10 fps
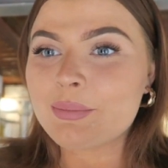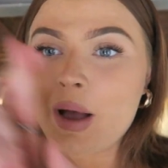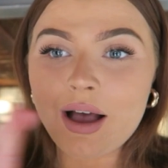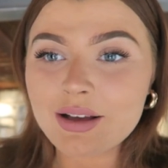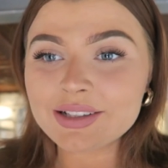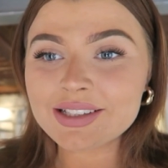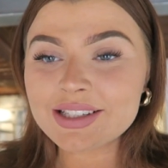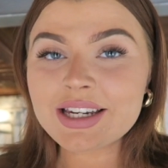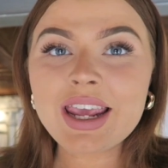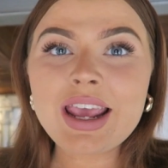
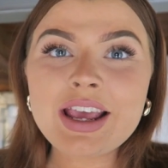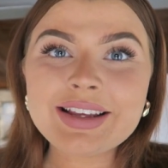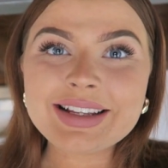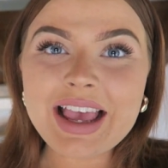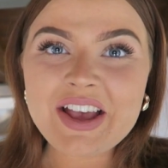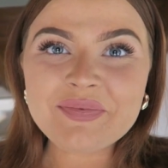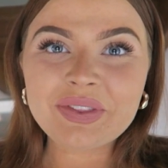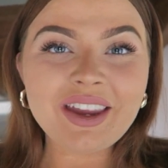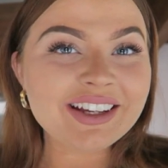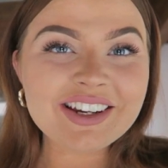passed. I
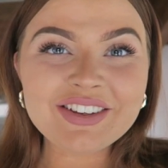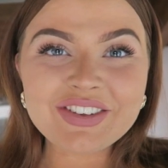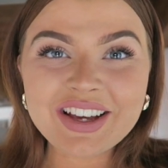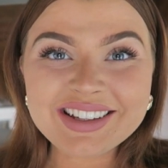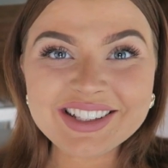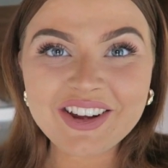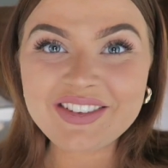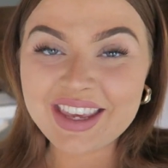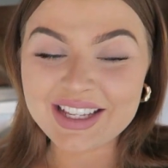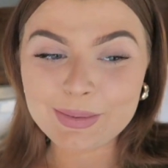don't know if you guys
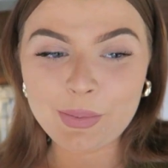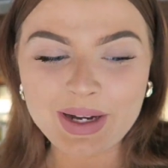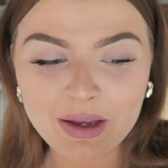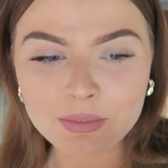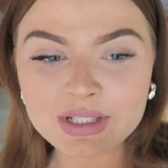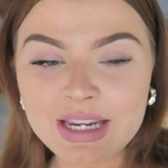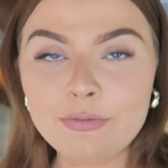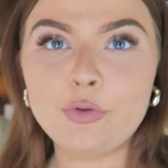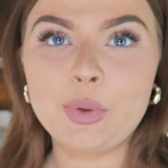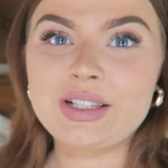know this, but when it comes to
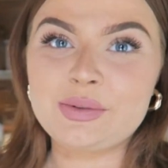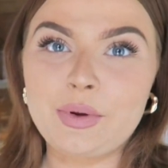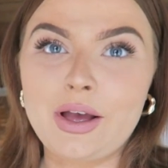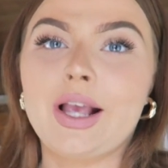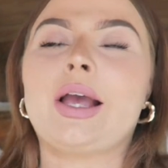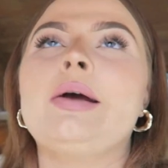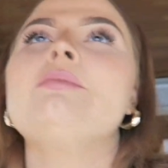influencer work,